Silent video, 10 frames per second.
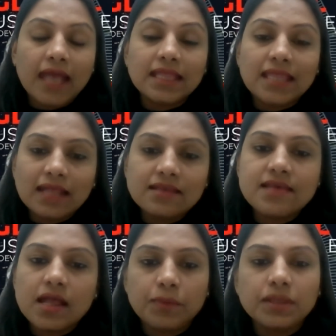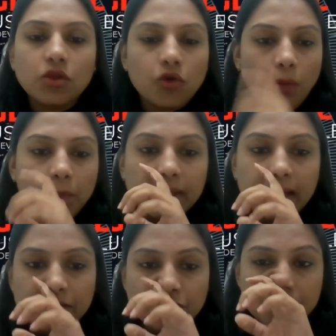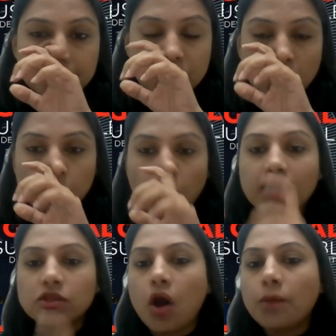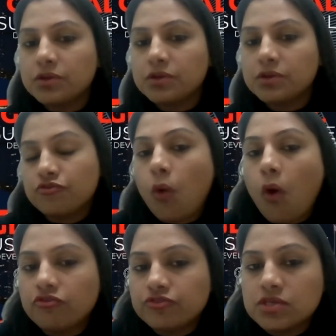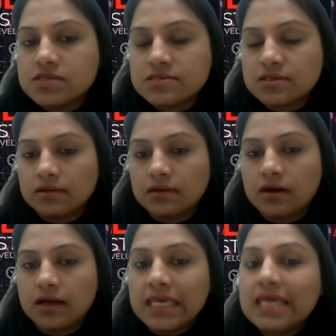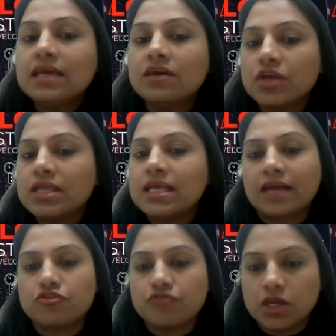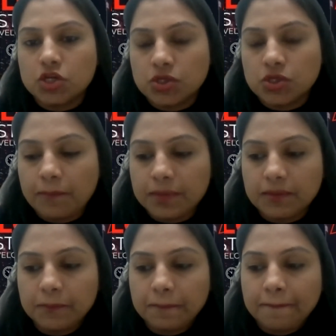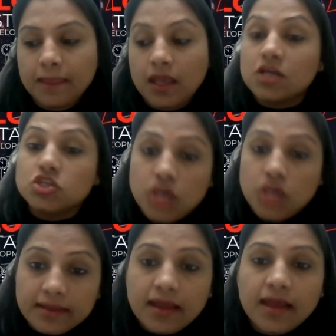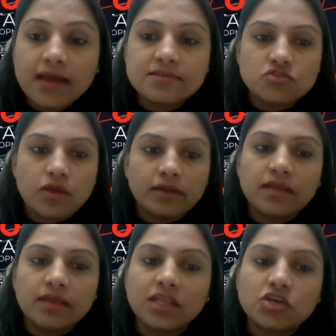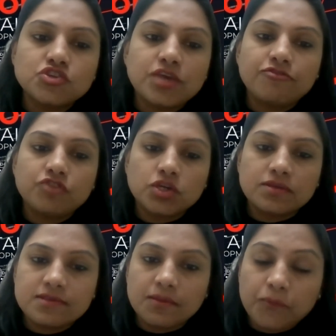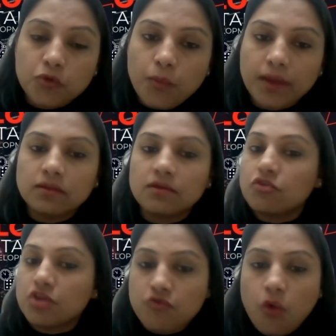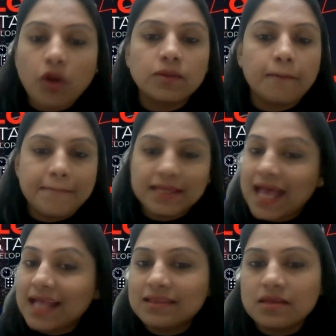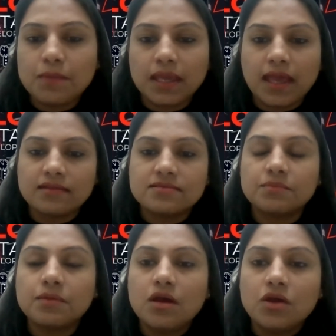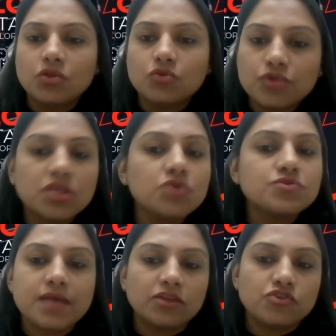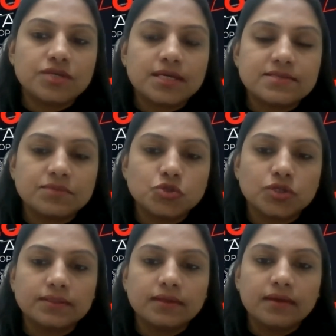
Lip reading: And that is helping the European countries to adopt few of these key green electrification topics. China has started energy efficiency improvement, reward, penalty mechanism to reduce energy consumption,